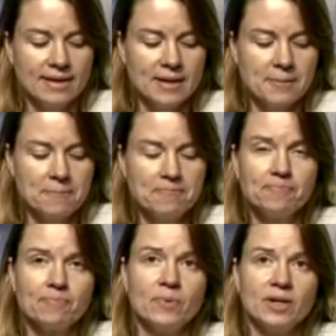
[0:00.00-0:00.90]

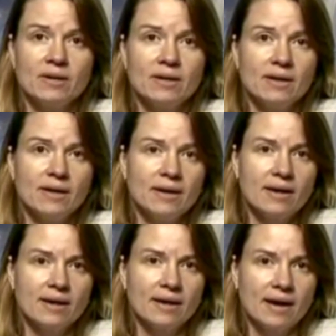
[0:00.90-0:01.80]
But
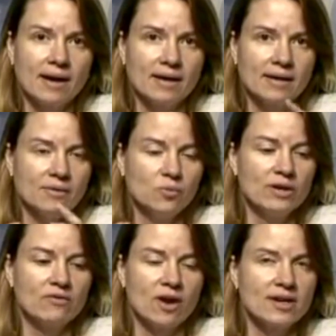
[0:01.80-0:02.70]

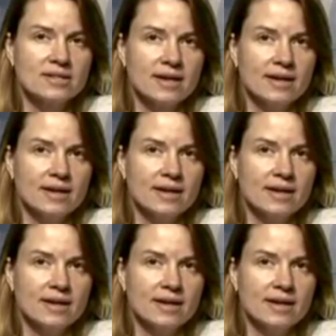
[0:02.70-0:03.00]
whenever